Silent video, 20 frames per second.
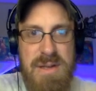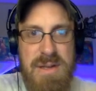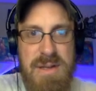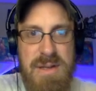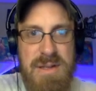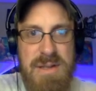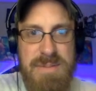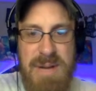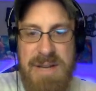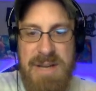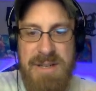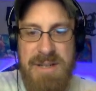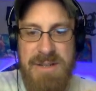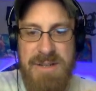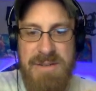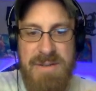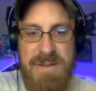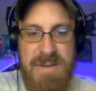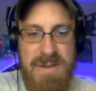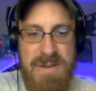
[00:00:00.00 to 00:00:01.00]
Spot
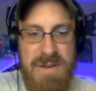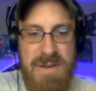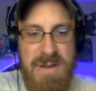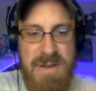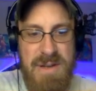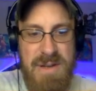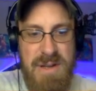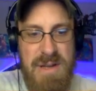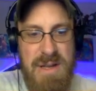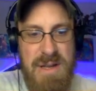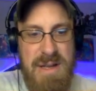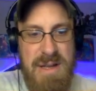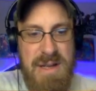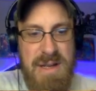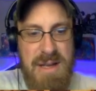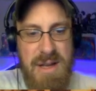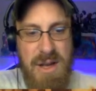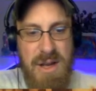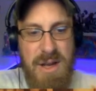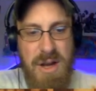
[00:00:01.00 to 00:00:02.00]
you.
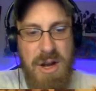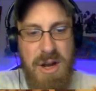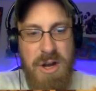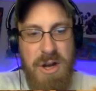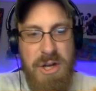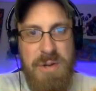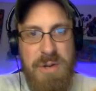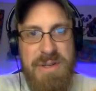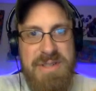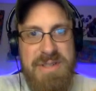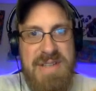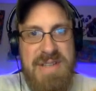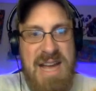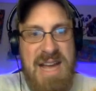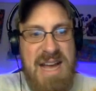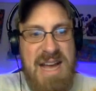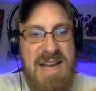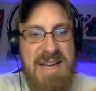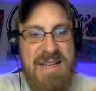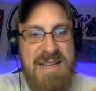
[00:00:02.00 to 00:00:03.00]
Are you in
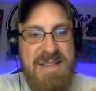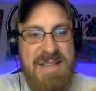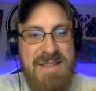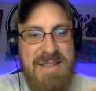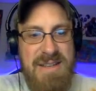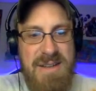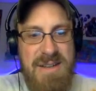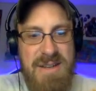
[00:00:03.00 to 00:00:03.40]
disguise?